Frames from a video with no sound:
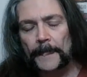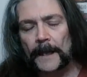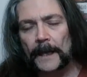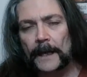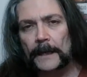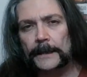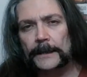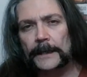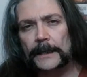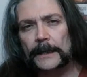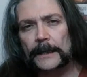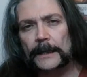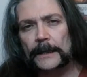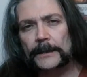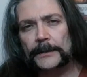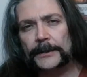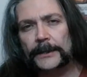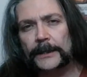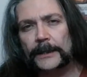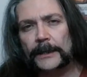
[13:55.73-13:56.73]
And
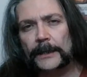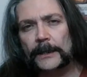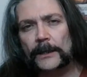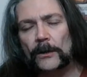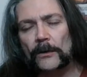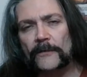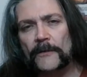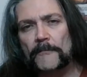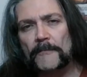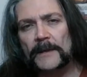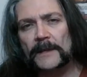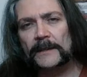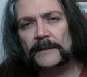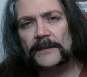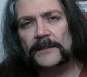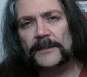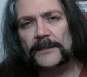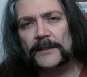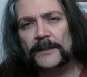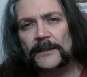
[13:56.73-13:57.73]
the
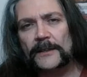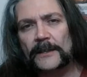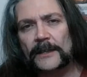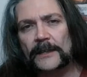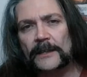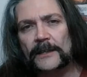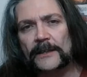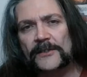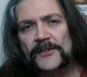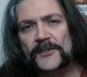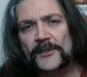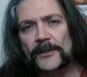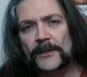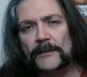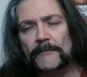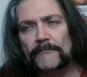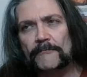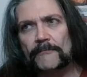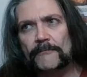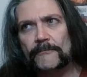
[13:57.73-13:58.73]
government has
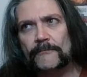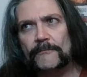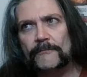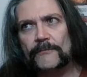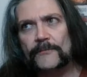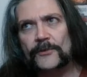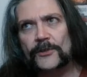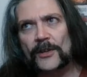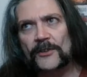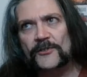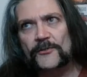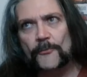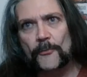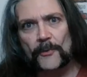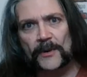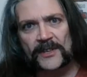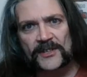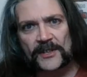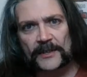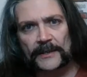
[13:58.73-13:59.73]
just
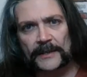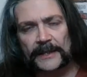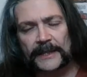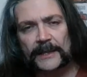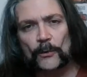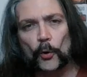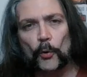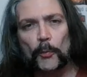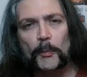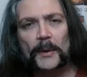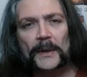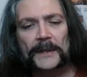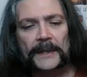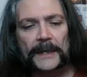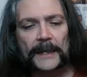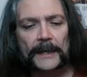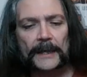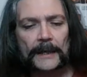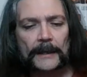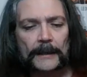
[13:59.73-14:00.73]
recently opened
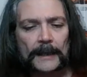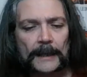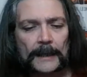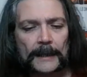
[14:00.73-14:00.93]
an